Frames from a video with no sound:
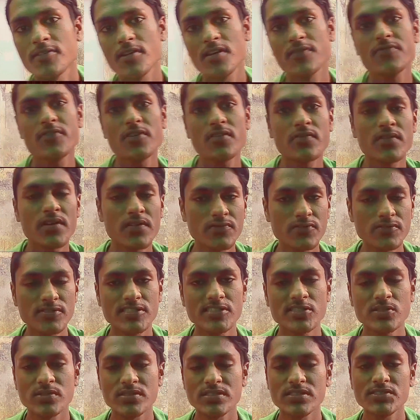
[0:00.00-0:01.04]
So if you're one of
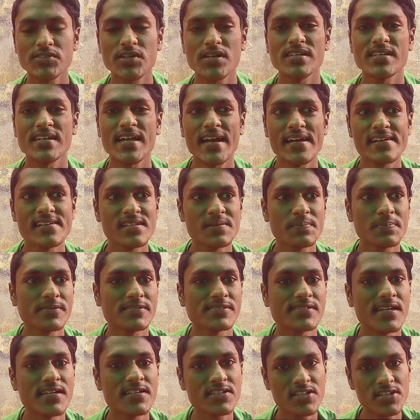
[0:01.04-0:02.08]
those students who got
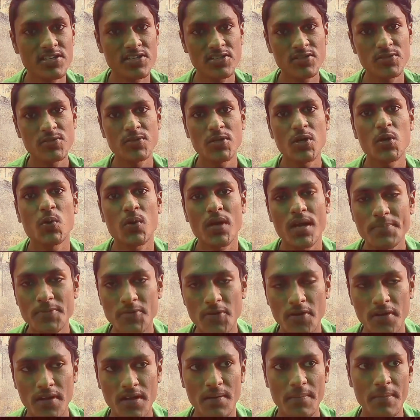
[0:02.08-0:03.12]
90%, you know what I'm
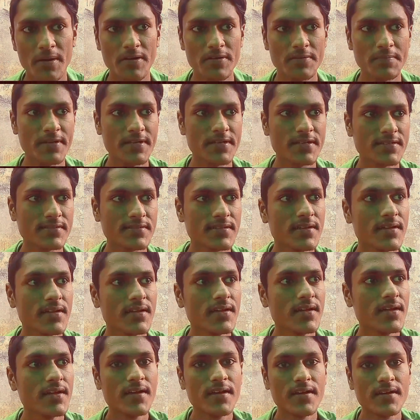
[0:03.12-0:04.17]
talking about, because
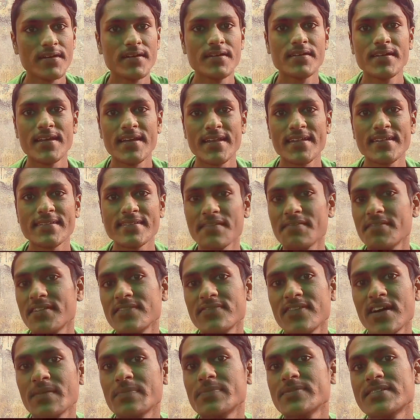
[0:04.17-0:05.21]
getting
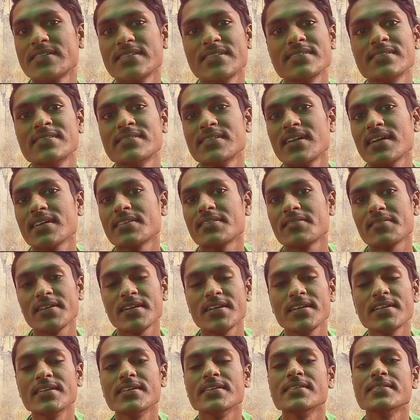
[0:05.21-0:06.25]
75% is like
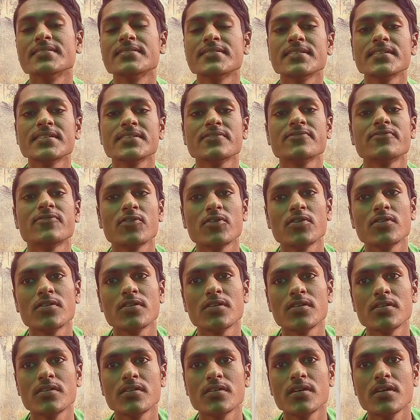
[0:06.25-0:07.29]
really easy.
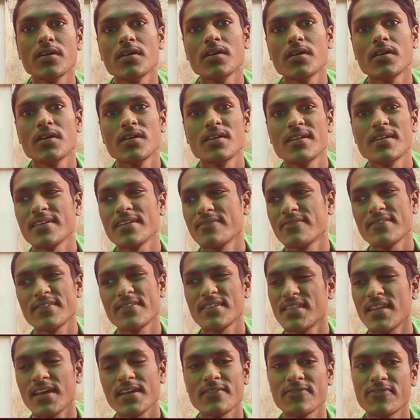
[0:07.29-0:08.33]
For
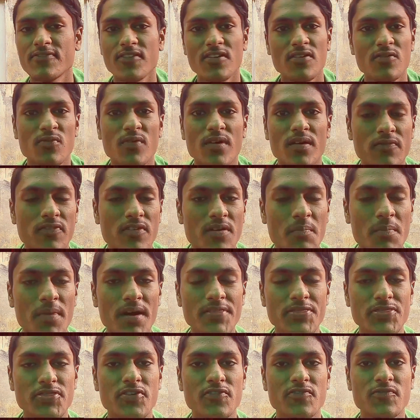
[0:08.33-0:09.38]
for a
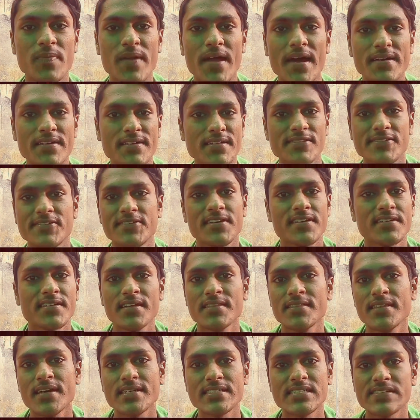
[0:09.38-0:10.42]
month of practice you can
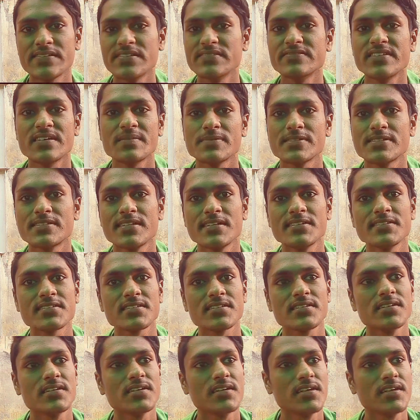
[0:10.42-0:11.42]
get that 75%